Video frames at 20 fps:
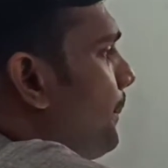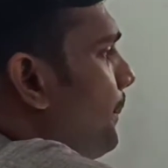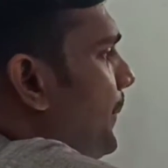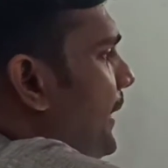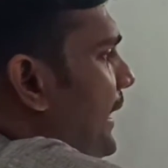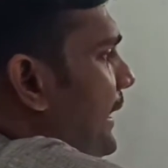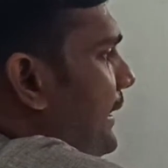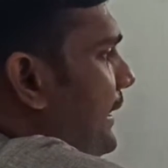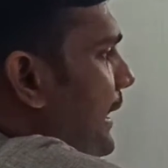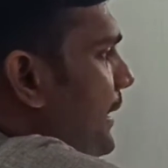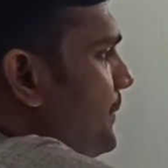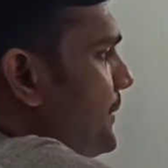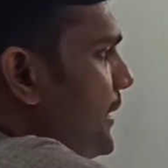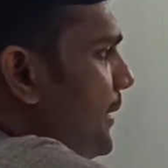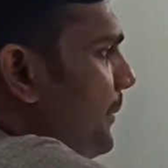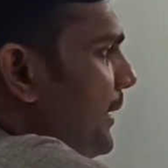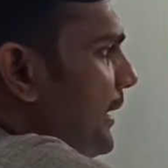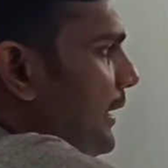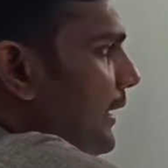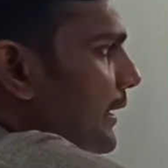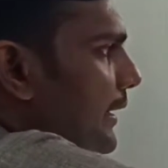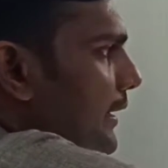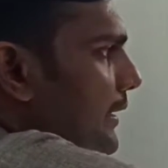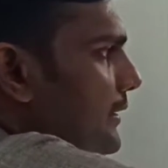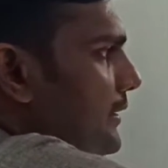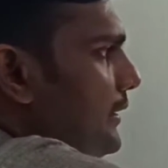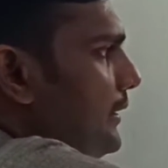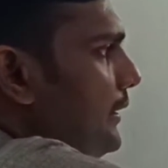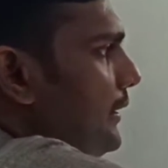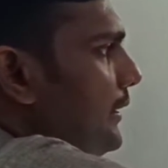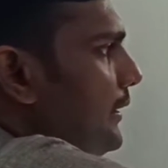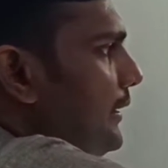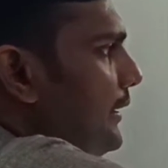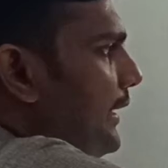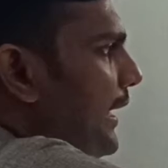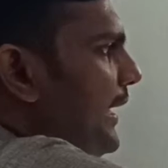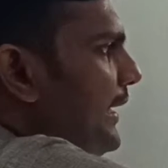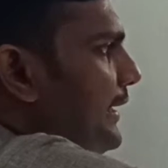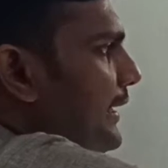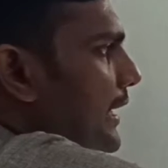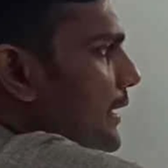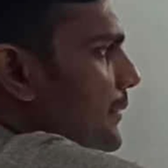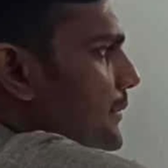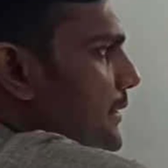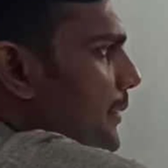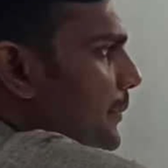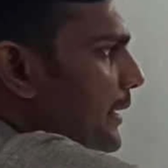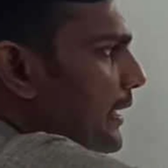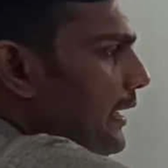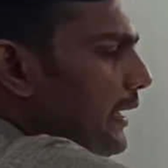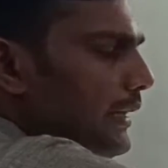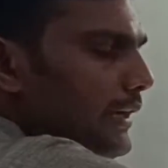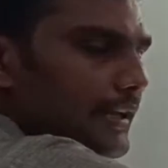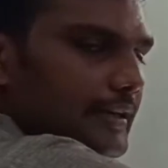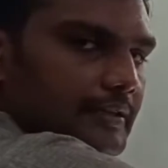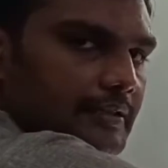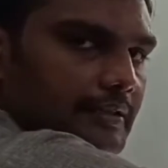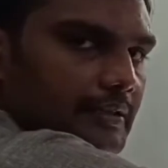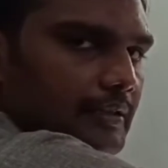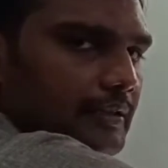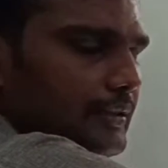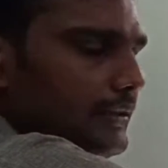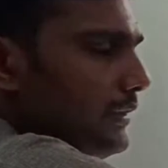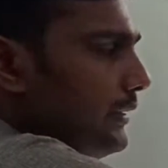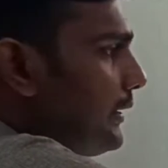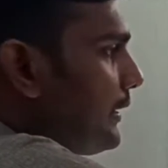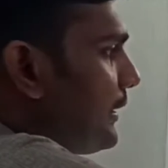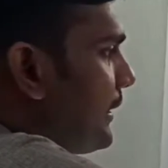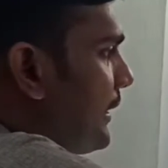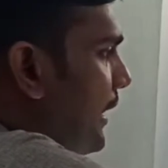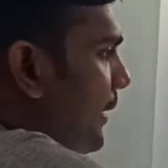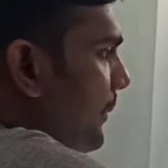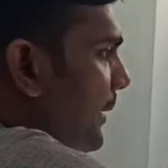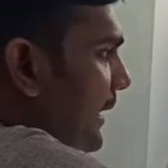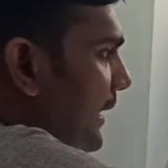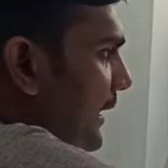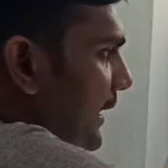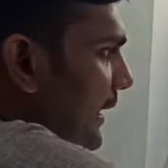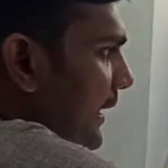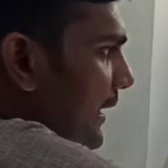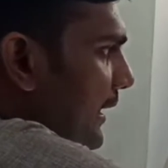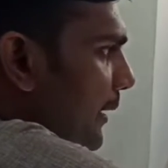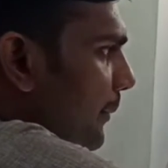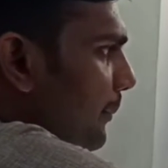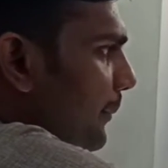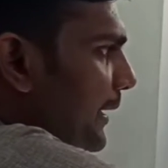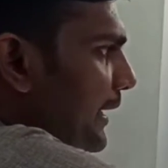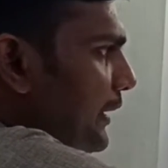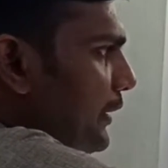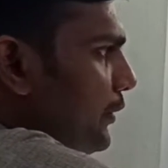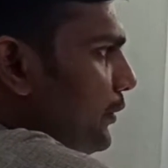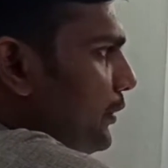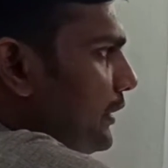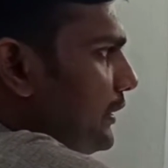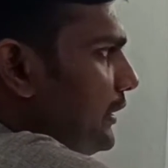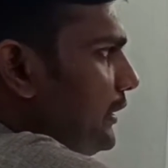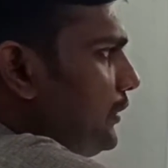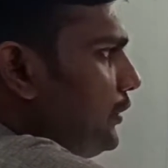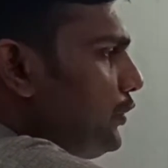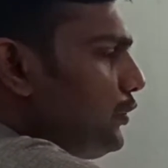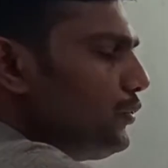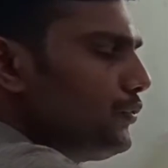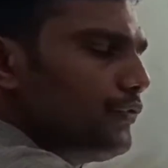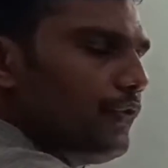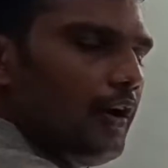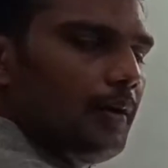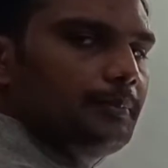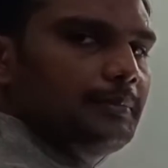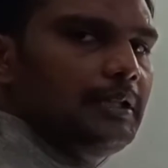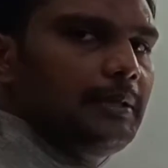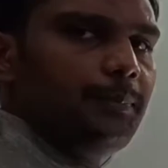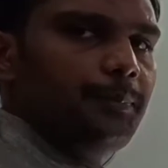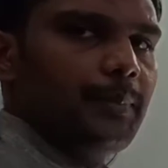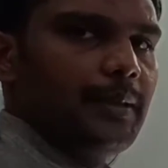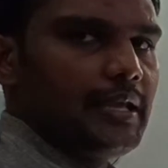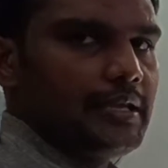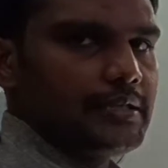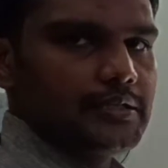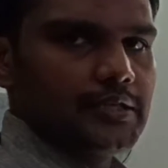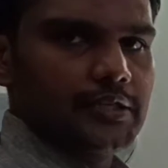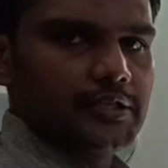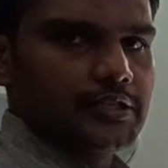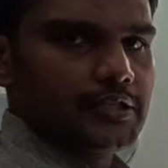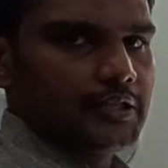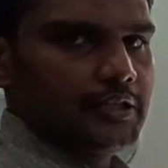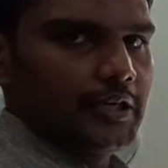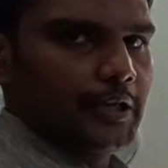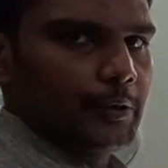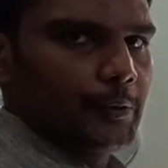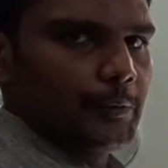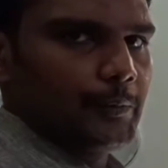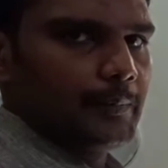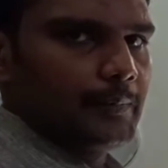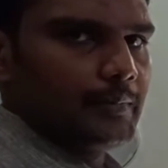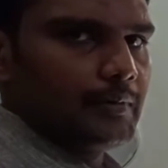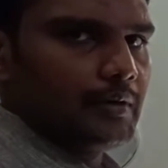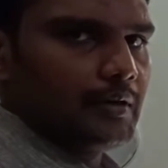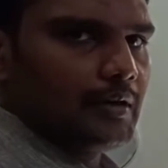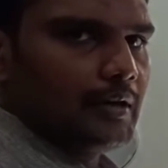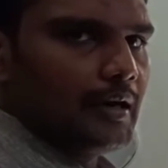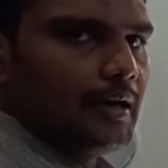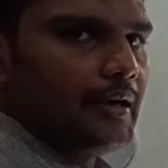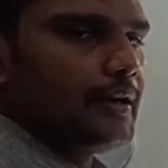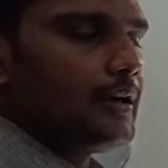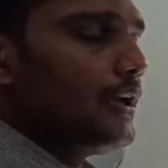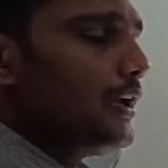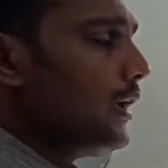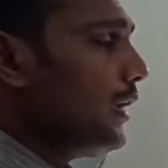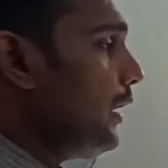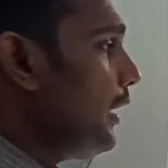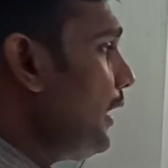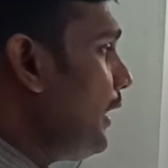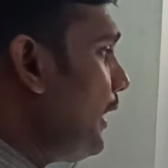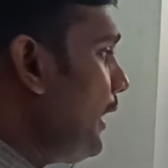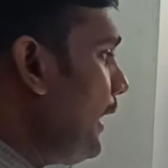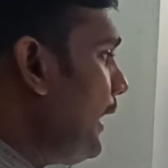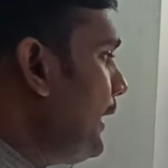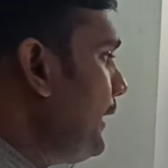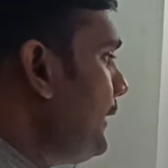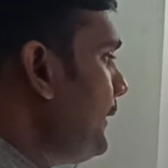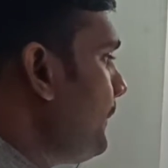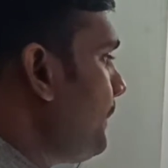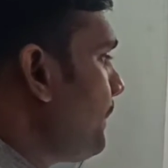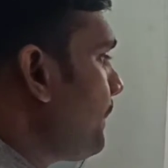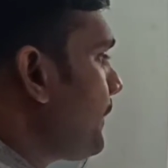P-type semiconductor, N-type semiconductor chemically combine together to form the PN junction diode. Right. And